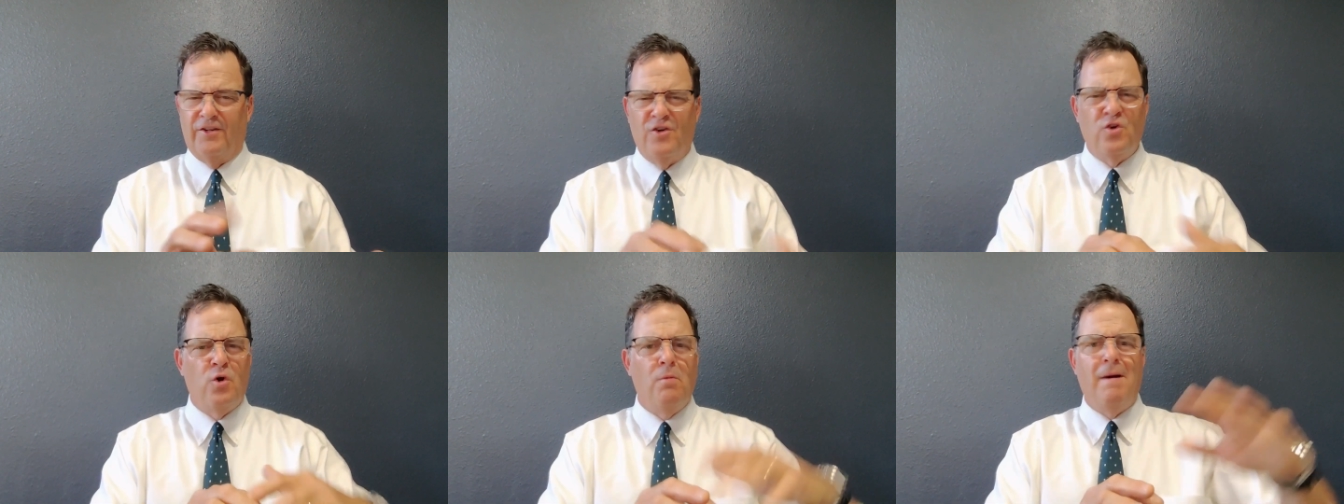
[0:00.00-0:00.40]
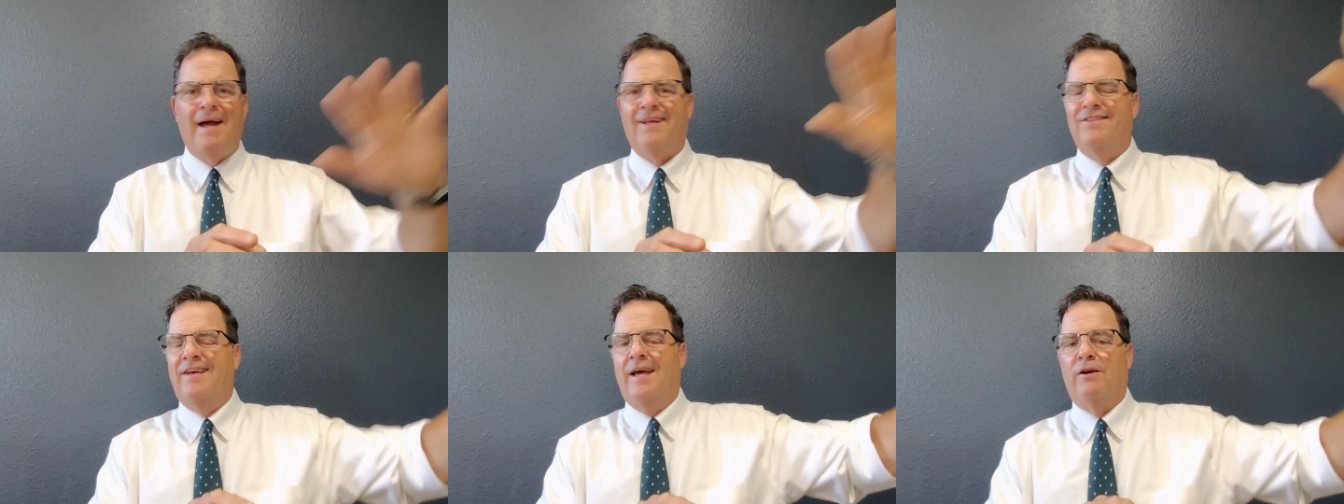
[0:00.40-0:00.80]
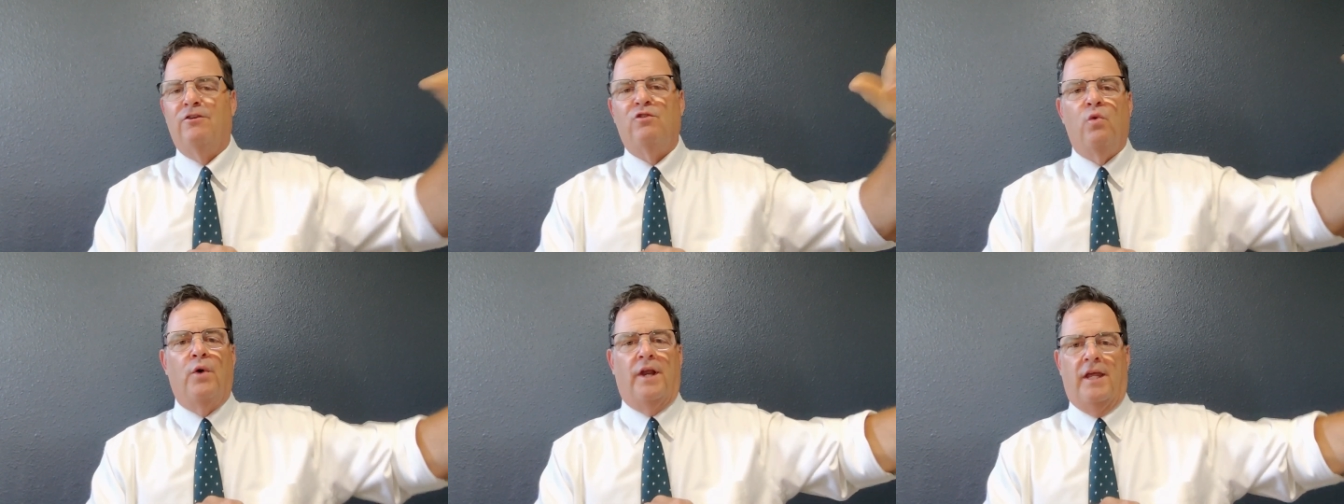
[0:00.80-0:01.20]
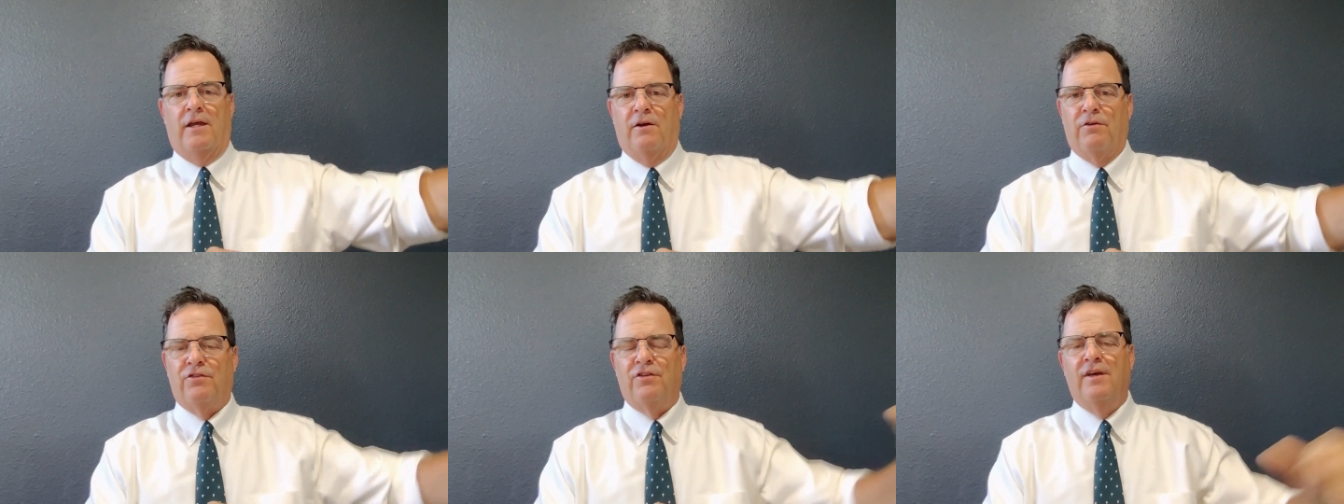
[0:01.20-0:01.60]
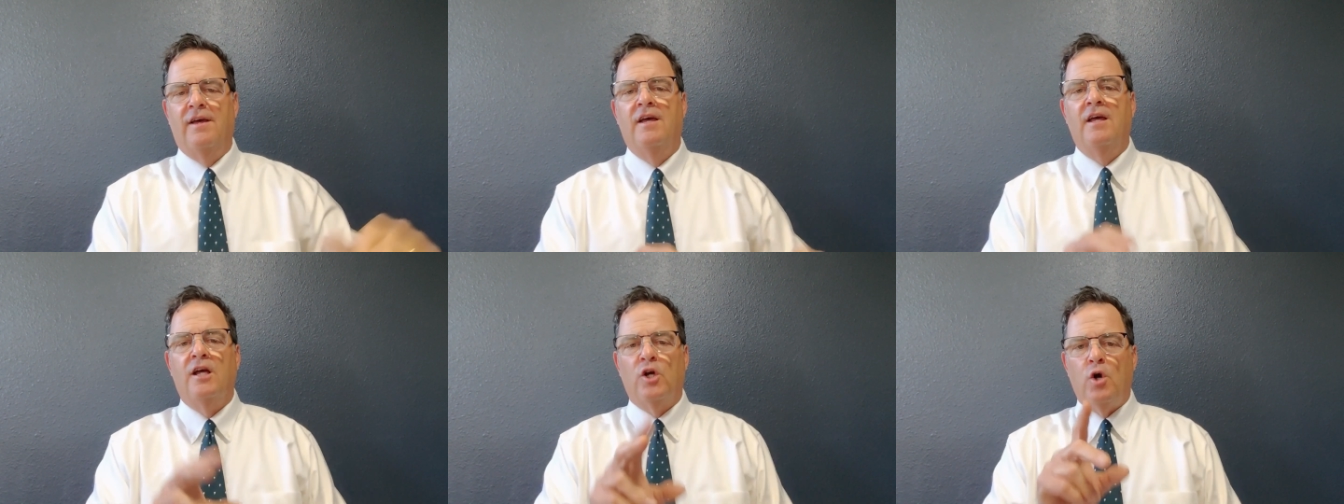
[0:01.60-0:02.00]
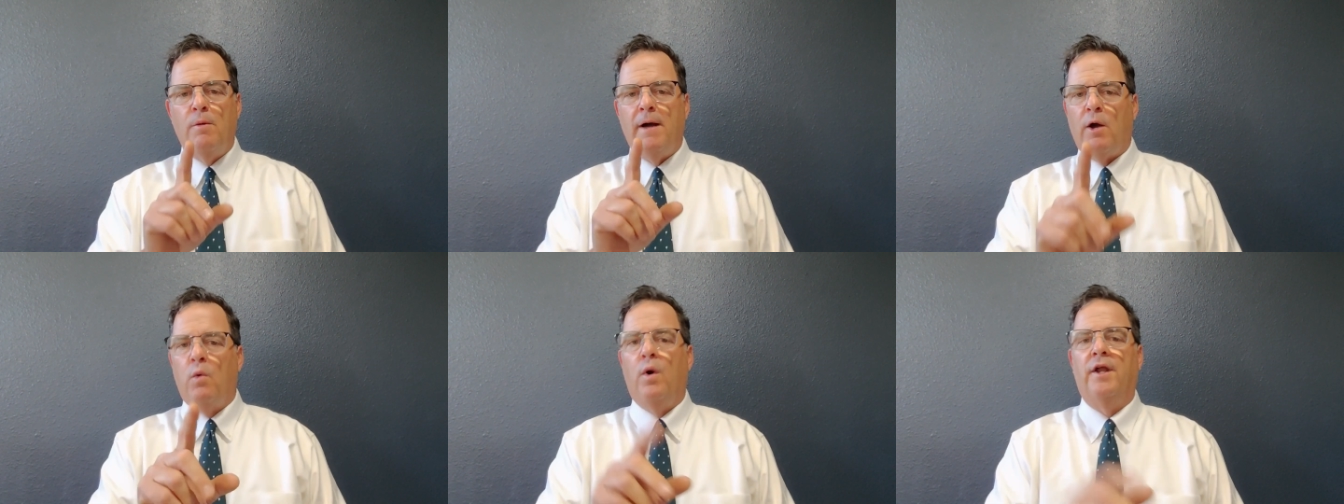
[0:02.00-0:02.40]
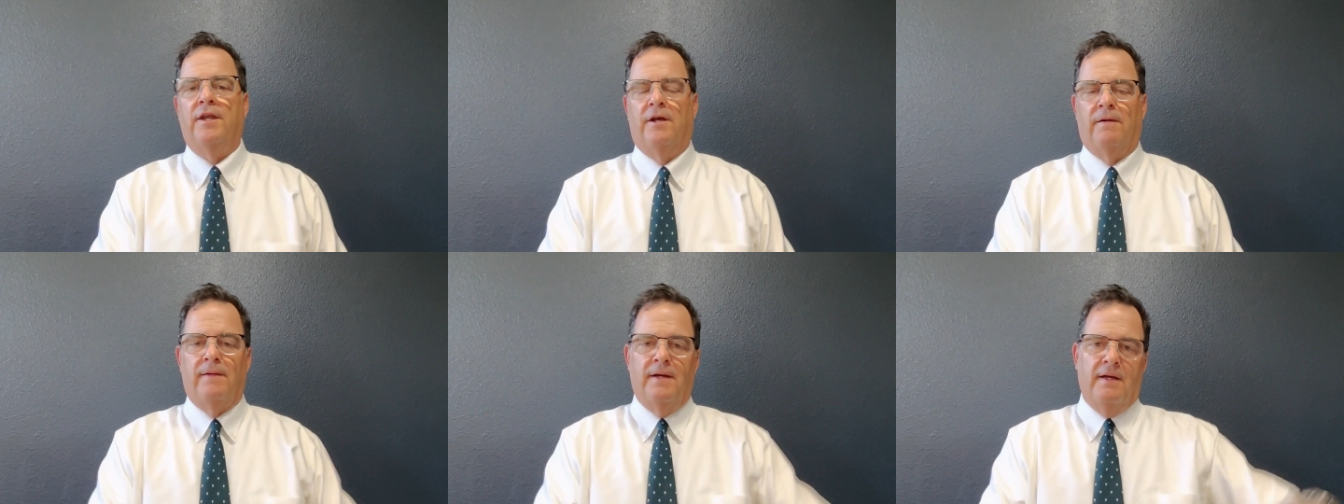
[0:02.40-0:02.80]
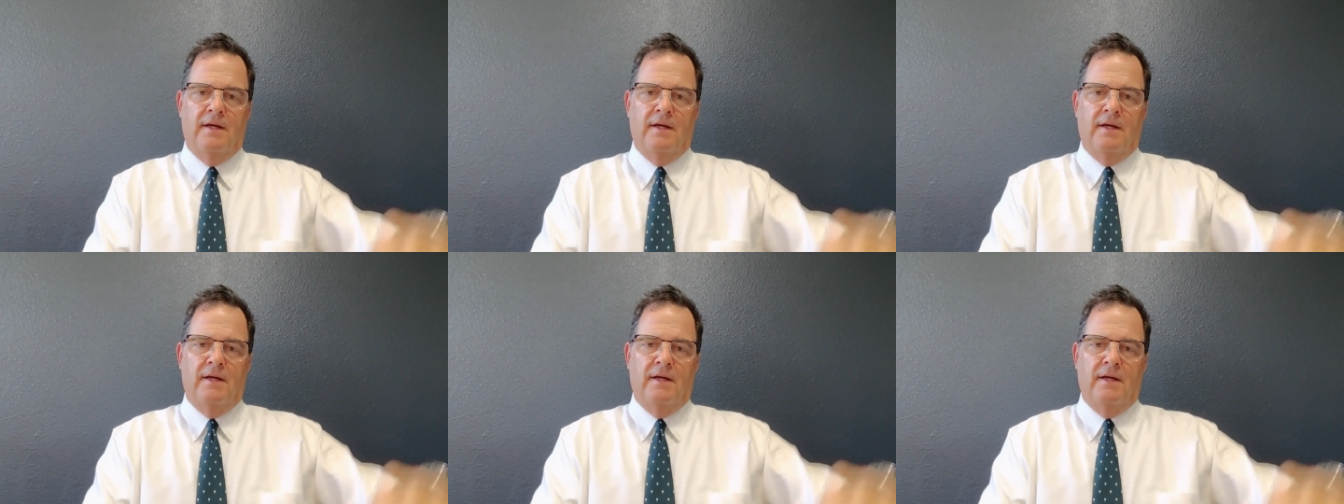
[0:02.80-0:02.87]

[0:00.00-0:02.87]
Don't go back 10 or 20 years. Go back 1 year.